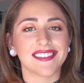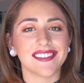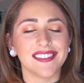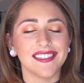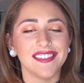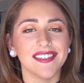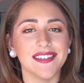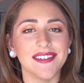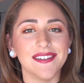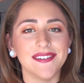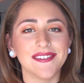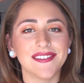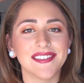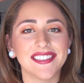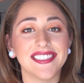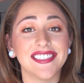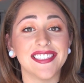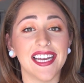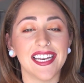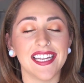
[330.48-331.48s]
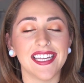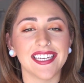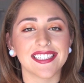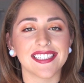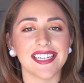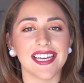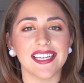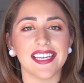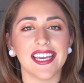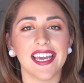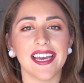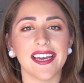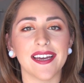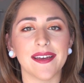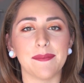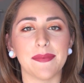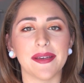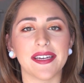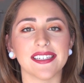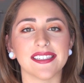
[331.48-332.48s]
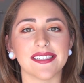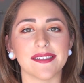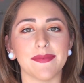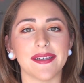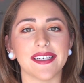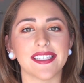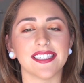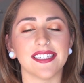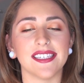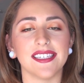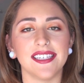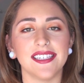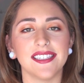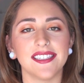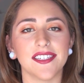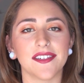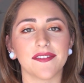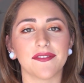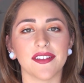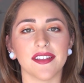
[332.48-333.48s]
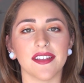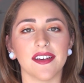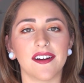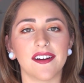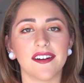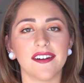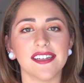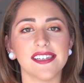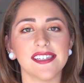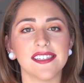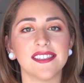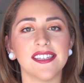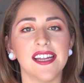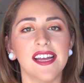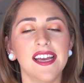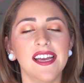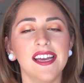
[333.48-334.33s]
you know, steady as I can, because it makes it easier for the artist,